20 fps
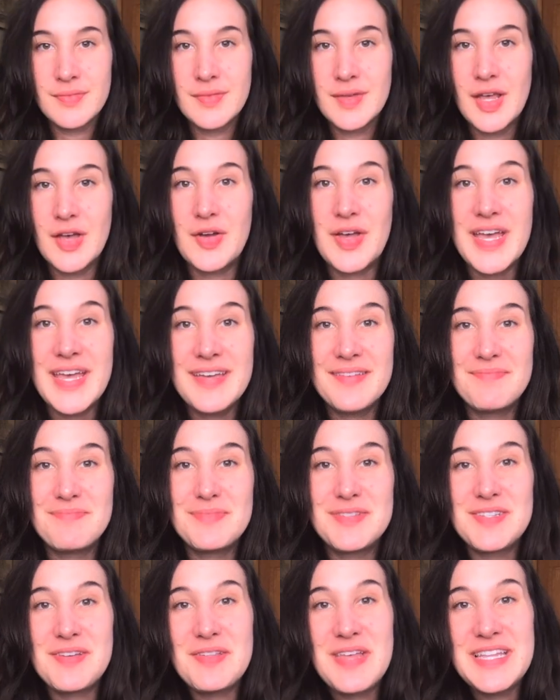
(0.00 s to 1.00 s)
Okay,
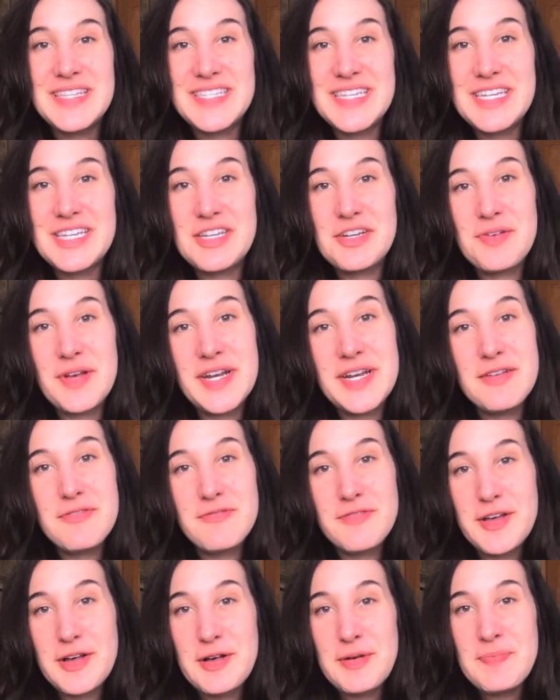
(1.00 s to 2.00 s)
so that's it. You're ready to
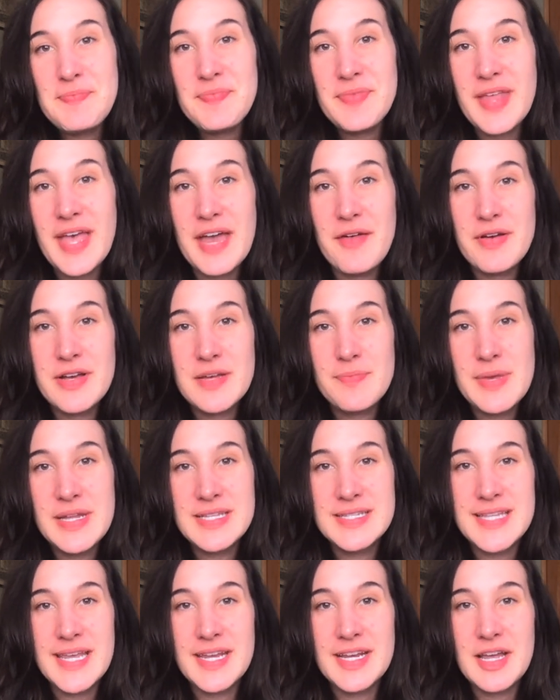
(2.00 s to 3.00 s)
film. I recommend
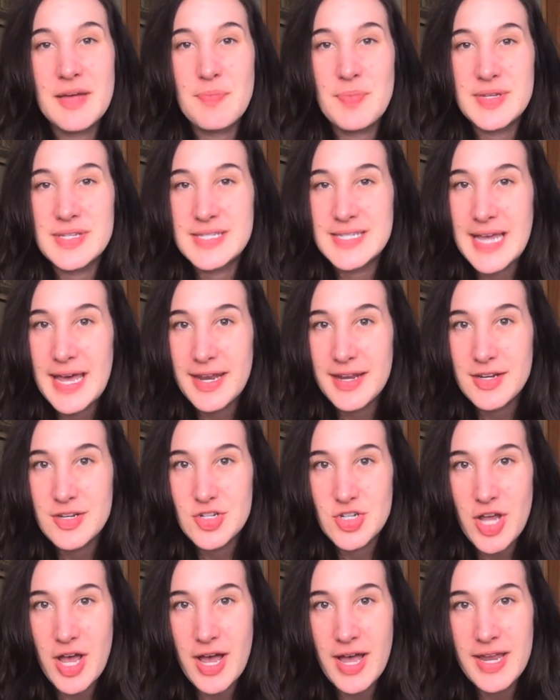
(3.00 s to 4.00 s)
setting up a static
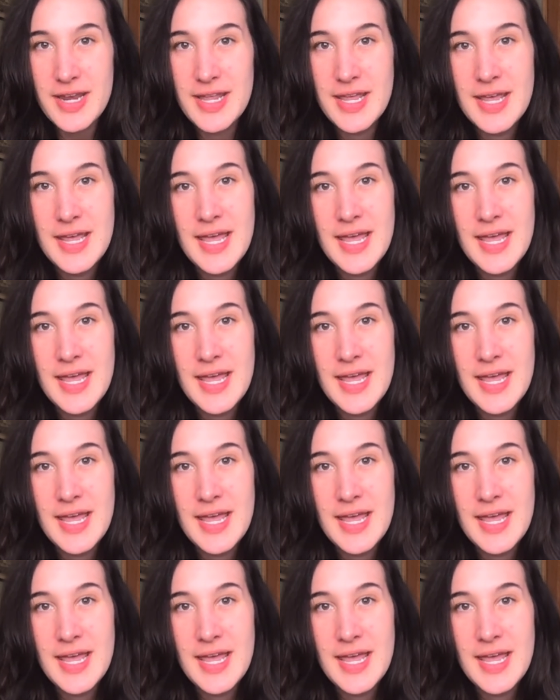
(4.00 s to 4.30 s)
shot.